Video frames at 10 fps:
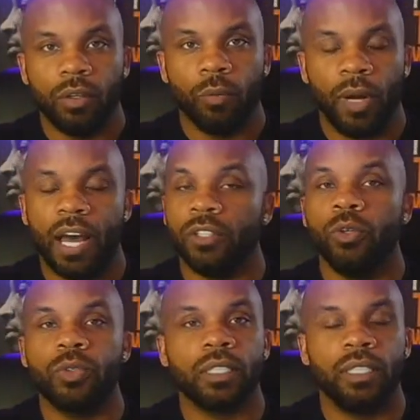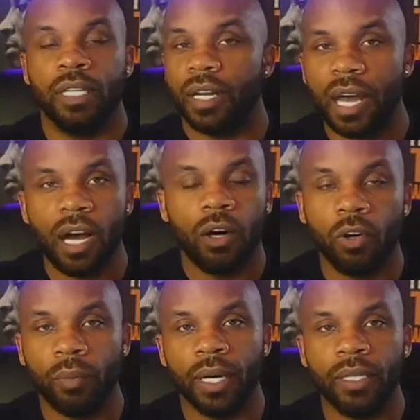without using none of our
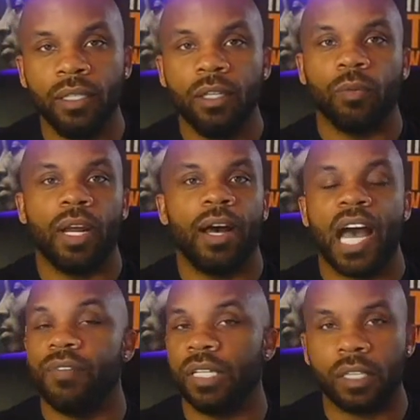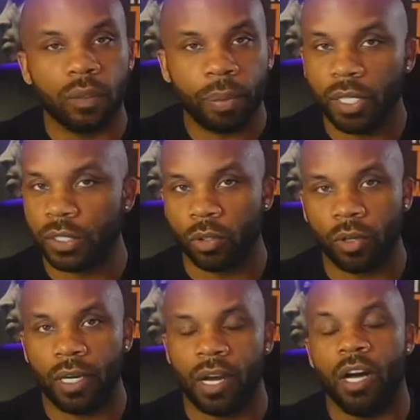own money, without having good personal
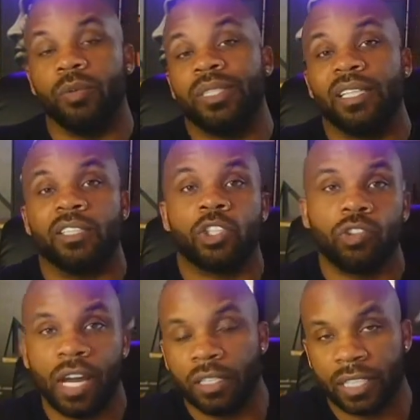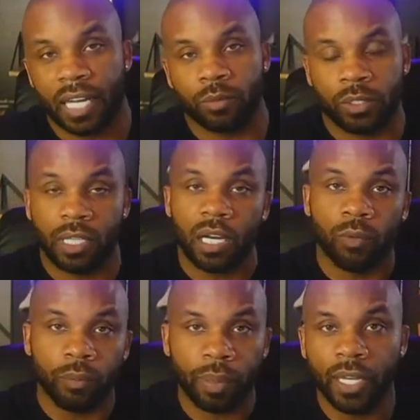credit. All we did is strategize. We started
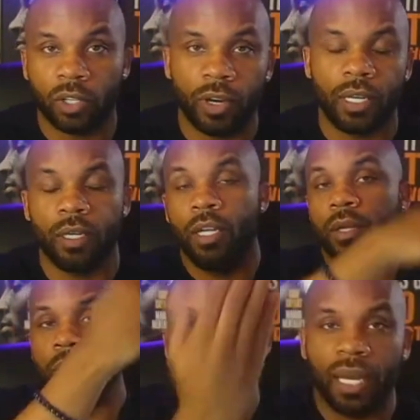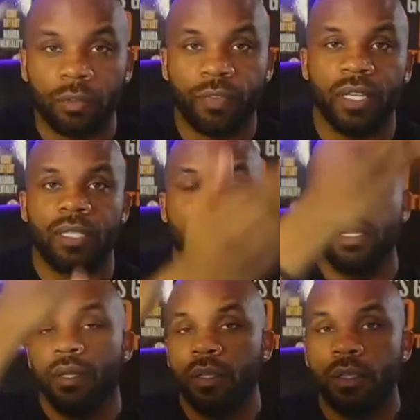with bank credit, bank funding.
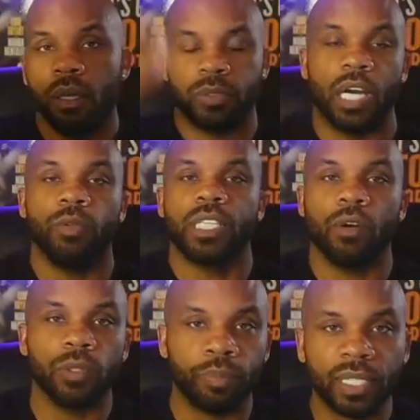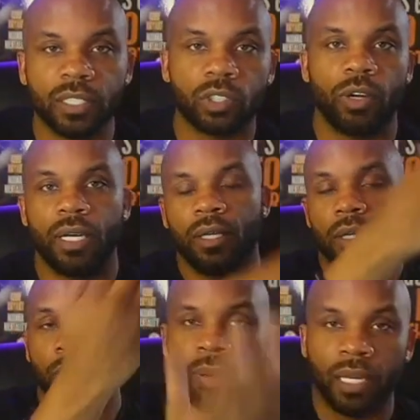I'm sorry, we started with business credit,
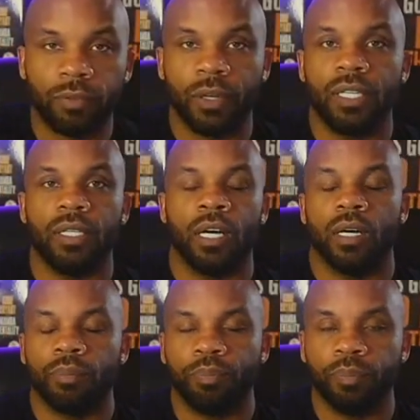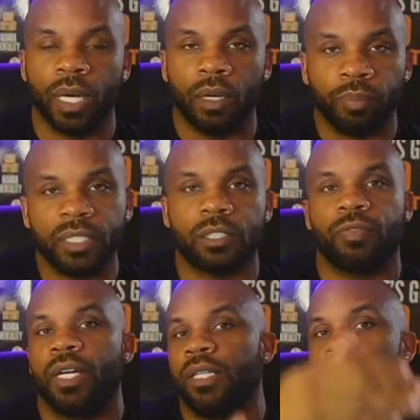bank fund, uh, uh, business
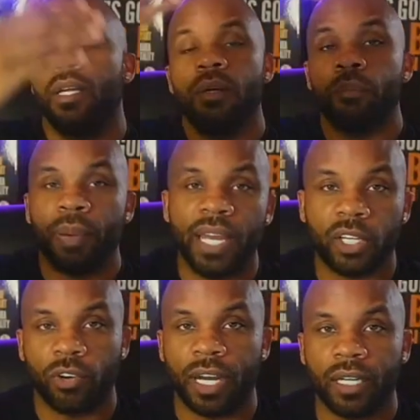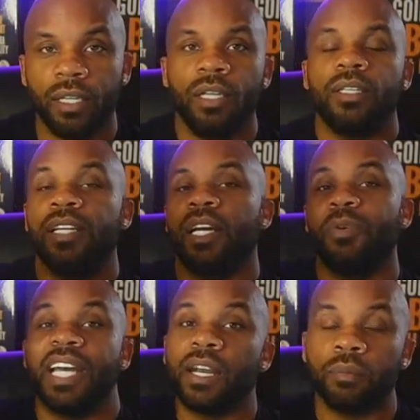funding, bank credit. Then we
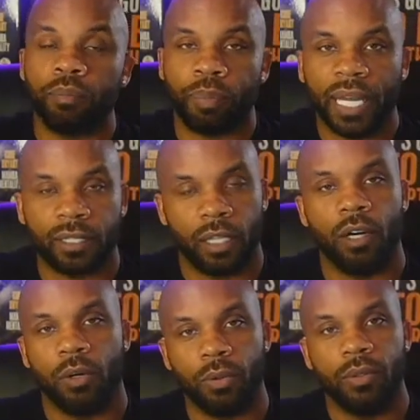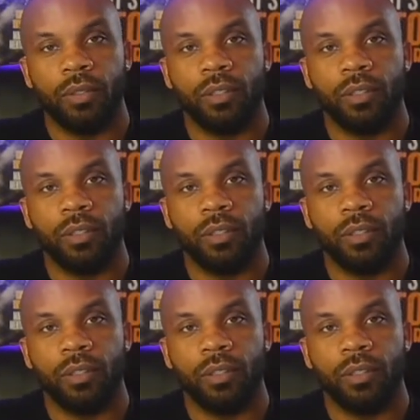got a bank loan.